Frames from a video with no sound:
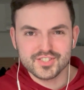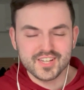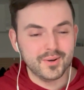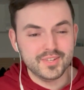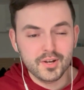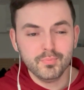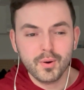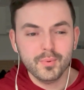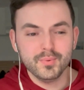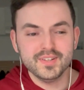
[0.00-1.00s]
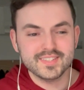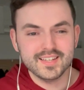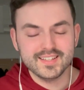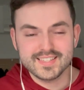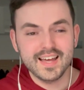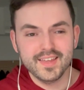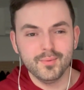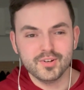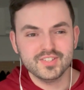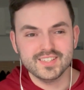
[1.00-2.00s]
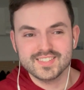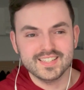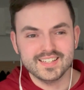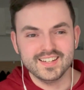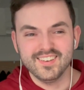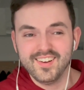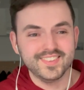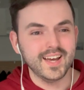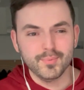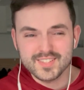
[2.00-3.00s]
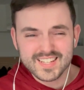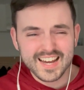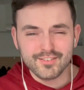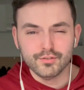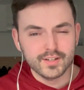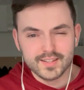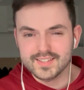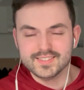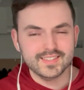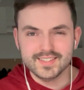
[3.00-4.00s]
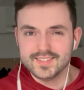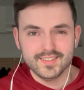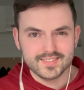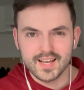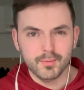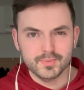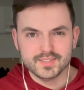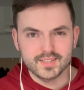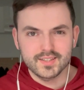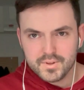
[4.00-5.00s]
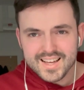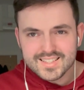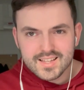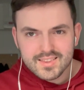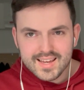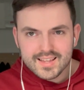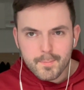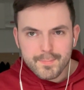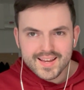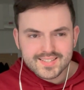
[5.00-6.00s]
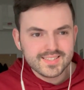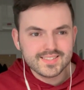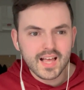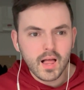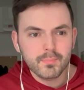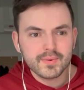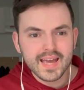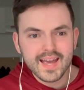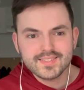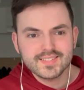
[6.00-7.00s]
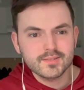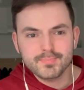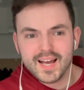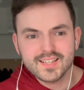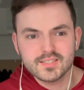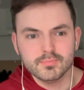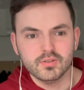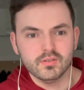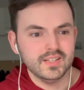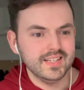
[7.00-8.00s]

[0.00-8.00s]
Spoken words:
So you're probably sat there watching and thinking, God damn, this guy really isn't into this album, is he? But that's the thing, the best this album gets is passable.